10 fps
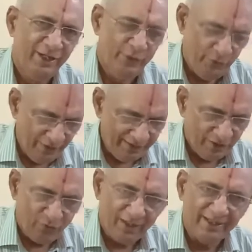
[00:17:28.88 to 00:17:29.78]
During the
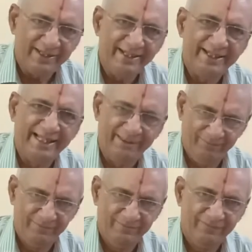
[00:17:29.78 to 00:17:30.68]
quarantine time,
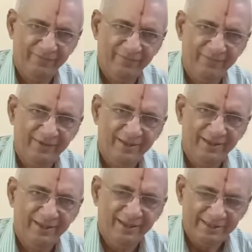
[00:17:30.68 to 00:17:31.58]

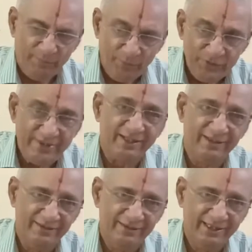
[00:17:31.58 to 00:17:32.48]
the music
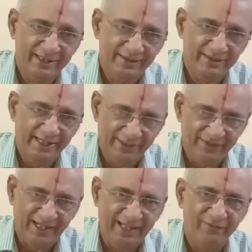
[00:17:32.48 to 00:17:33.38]
in
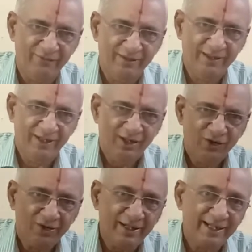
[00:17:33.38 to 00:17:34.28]
our life
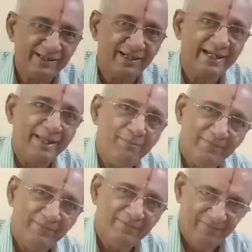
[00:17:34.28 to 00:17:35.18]
got an extra time
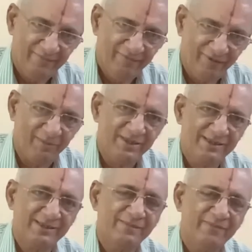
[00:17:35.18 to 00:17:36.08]
from
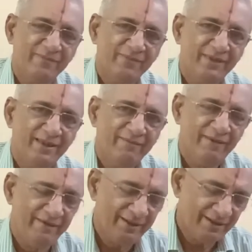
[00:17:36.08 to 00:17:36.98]
us.
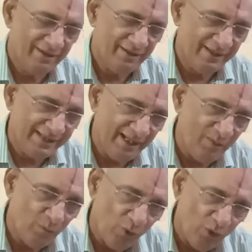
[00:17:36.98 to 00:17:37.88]
We are
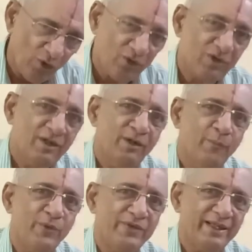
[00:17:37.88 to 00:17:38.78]
listening more
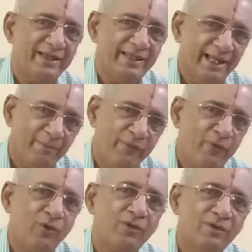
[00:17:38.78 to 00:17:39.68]
music than
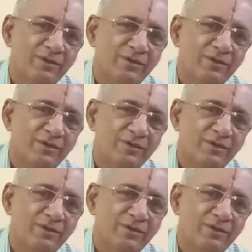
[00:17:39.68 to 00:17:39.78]
before.